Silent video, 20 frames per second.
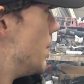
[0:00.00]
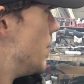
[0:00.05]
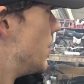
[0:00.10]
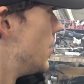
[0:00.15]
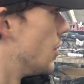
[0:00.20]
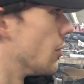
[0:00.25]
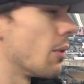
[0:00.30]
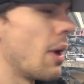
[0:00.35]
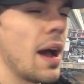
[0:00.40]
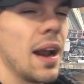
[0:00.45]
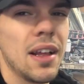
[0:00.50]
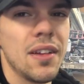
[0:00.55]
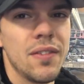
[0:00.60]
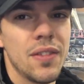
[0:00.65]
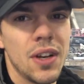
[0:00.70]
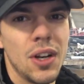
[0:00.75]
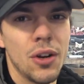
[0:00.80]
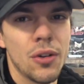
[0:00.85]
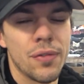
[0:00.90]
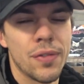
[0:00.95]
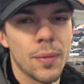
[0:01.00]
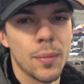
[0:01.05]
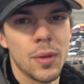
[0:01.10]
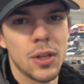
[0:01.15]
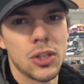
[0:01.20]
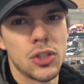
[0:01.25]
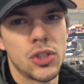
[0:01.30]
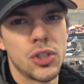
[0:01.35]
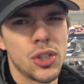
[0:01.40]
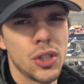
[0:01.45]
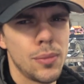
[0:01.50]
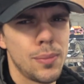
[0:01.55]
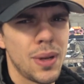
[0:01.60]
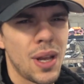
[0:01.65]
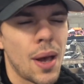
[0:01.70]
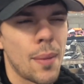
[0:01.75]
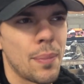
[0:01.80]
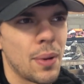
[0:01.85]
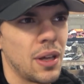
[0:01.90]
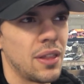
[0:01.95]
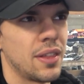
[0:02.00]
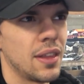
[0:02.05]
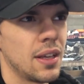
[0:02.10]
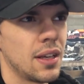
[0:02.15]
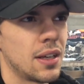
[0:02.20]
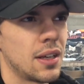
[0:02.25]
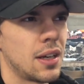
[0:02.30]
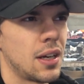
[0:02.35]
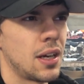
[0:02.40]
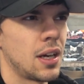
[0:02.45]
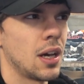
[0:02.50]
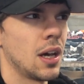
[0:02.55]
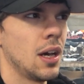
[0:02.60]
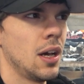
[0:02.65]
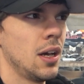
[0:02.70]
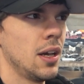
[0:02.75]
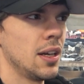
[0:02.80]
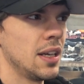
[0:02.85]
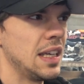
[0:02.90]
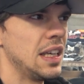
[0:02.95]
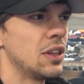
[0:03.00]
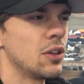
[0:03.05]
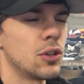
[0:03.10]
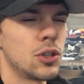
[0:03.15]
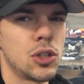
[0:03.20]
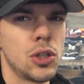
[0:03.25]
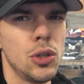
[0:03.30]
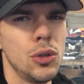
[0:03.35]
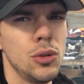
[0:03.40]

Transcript: the riding video from this should be up, I think, either